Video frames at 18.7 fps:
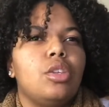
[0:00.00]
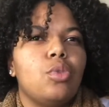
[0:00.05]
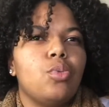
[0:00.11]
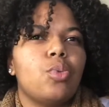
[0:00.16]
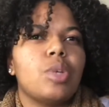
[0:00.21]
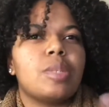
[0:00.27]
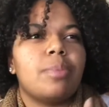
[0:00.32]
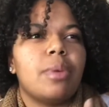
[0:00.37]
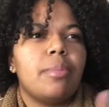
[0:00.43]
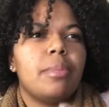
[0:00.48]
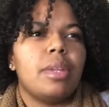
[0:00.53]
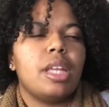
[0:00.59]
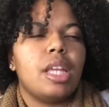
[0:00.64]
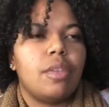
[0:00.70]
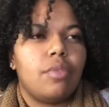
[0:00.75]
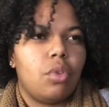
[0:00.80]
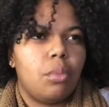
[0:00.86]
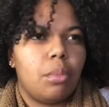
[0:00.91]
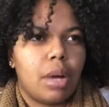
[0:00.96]
you expect me to
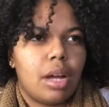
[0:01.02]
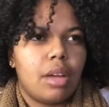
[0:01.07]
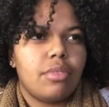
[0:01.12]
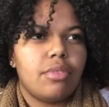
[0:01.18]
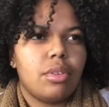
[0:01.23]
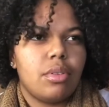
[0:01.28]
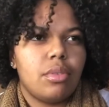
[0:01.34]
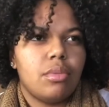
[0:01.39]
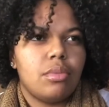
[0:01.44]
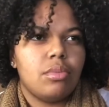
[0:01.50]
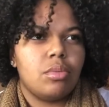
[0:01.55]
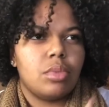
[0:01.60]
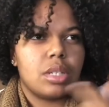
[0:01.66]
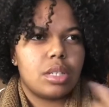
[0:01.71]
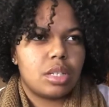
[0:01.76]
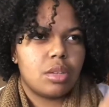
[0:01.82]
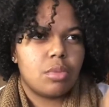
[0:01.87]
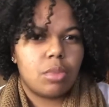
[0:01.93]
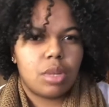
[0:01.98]
give you my phone
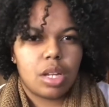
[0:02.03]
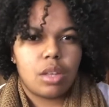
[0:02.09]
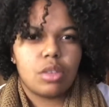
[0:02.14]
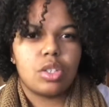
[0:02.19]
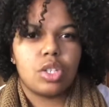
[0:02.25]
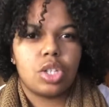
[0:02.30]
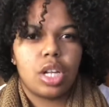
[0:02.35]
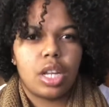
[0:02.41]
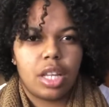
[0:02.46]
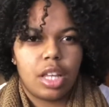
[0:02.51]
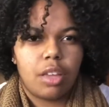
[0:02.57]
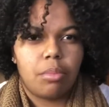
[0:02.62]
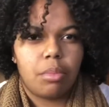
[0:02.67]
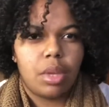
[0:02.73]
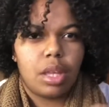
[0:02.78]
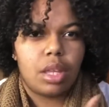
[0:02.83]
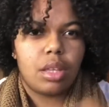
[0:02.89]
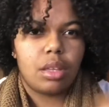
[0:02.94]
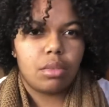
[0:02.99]
when someone else is trying to give
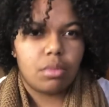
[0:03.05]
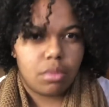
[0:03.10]
me